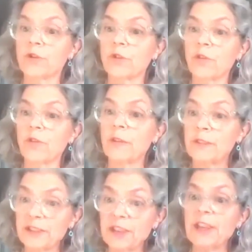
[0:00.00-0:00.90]
So you've got the
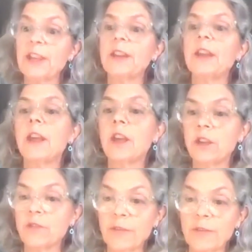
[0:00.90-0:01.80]
skin,
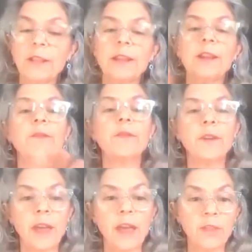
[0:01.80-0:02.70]
you've got the lymph,
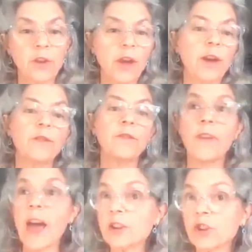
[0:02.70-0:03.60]
and you got
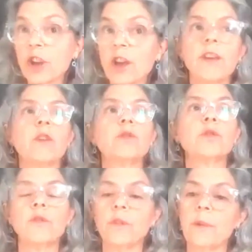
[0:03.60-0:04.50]
fascia that goes
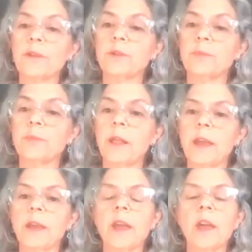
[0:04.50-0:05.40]
over the muscle
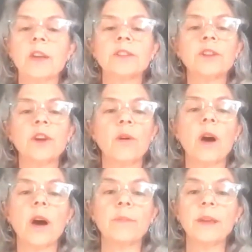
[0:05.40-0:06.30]
belly. So
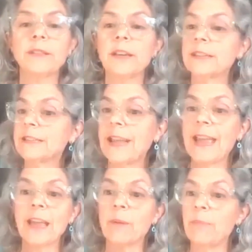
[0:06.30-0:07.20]
it doesn't
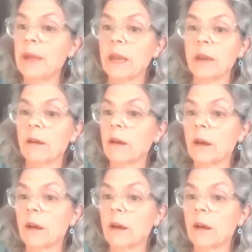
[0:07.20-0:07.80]
take a big,